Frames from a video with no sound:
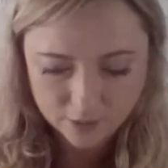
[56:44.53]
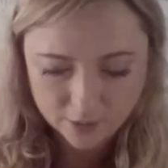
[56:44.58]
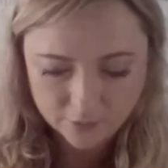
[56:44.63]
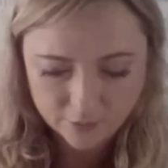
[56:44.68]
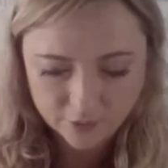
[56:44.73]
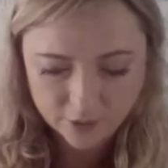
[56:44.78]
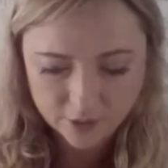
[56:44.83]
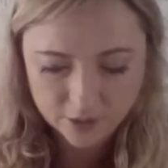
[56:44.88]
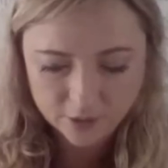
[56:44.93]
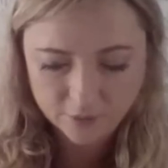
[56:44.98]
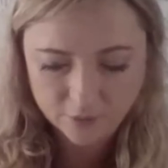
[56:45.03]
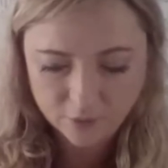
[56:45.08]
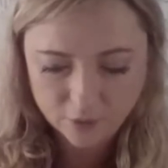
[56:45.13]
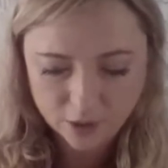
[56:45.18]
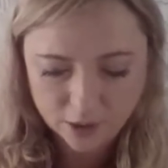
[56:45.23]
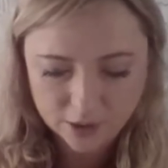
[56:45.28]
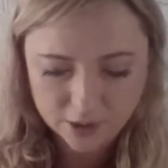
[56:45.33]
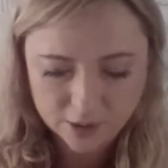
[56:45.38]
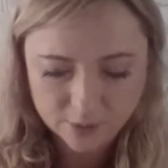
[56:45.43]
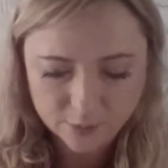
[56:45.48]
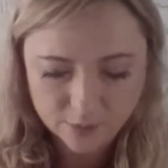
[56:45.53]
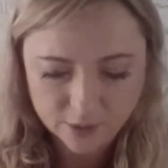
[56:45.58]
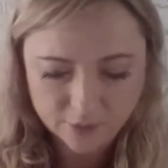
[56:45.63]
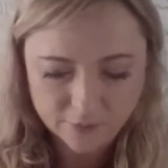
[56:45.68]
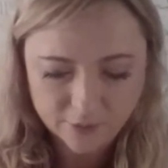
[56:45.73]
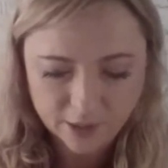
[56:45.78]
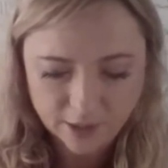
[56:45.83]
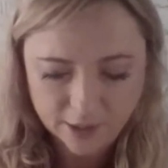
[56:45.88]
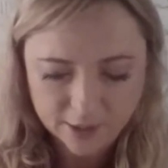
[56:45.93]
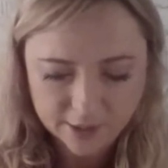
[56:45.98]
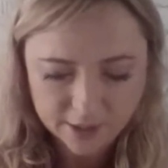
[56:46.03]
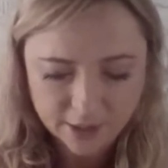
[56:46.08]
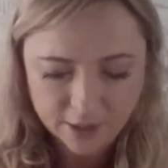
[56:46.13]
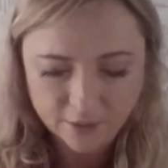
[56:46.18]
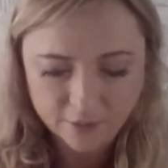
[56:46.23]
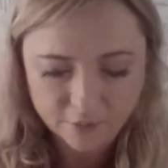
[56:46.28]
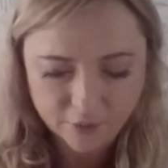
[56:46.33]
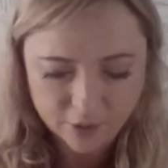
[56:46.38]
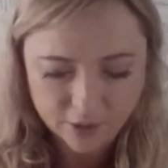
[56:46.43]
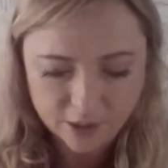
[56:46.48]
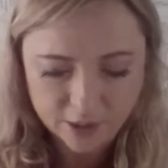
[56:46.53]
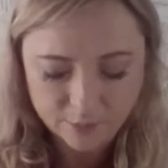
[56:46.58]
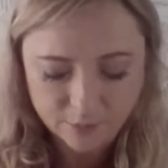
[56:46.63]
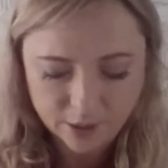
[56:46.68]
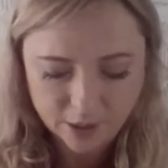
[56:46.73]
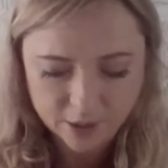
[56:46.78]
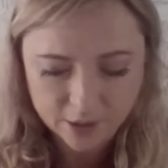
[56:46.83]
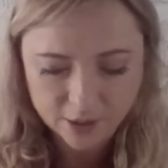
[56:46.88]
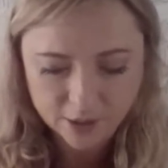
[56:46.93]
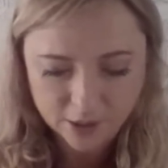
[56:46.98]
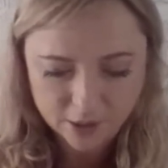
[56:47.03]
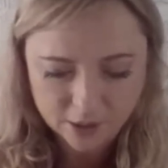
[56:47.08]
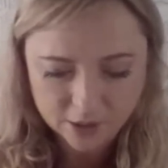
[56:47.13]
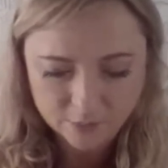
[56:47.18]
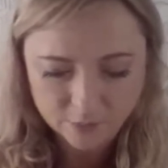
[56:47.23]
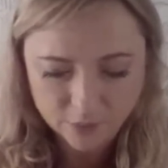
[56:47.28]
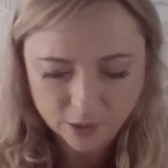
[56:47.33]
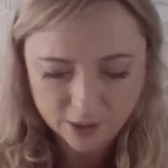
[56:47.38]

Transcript: So first of all, I just want to validate from that meditation,